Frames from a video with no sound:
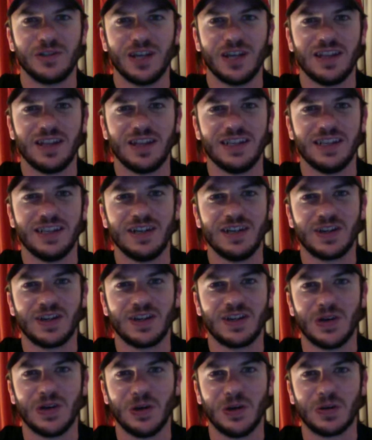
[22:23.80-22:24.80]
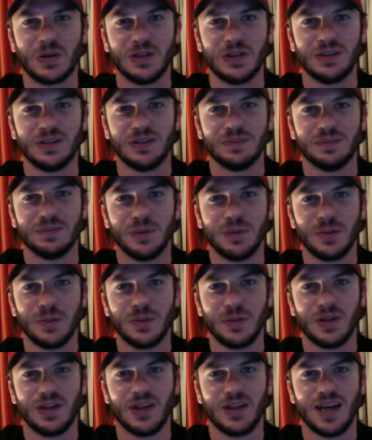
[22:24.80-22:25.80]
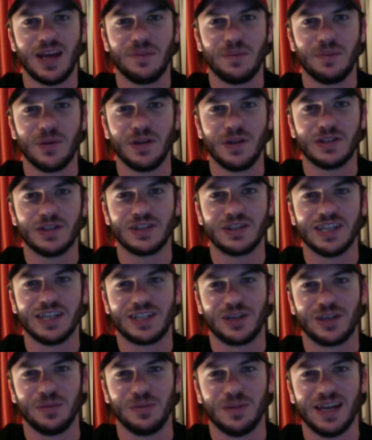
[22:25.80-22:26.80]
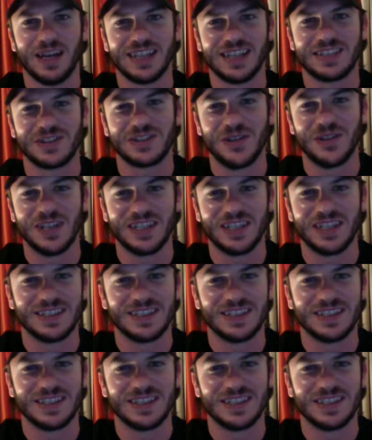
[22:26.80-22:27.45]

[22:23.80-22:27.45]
and Derek Carr in Oakland put up a lot of points against him last week.